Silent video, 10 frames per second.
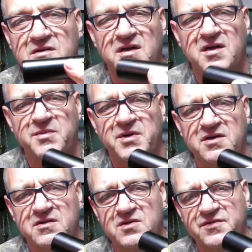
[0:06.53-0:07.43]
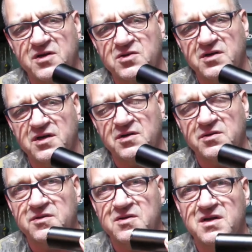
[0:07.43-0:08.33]
And at the minute, as far as I
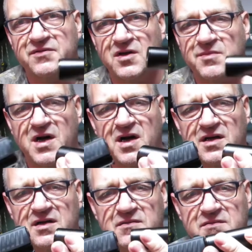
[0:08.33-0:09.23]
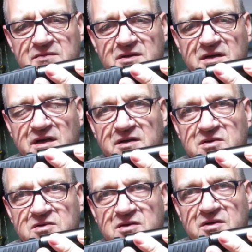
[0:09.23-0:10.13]
know, there's nothing on the market to connect
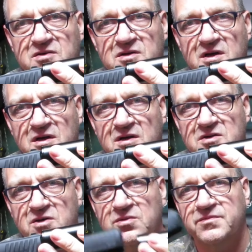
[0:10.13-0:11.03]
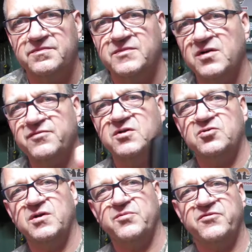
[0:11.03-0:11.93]
this to this. So I thought I'd
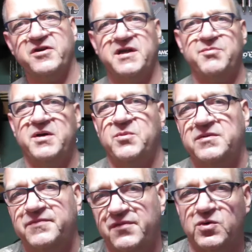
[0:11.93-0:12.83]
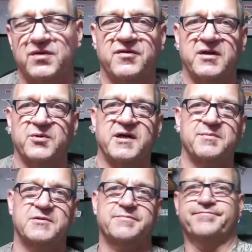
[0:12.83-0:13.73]
try and 3D print one. If we'll find out what
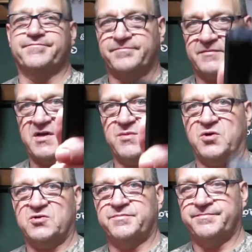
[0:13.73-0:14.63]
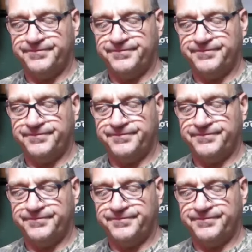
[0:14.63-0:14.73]
happened. Keep watching.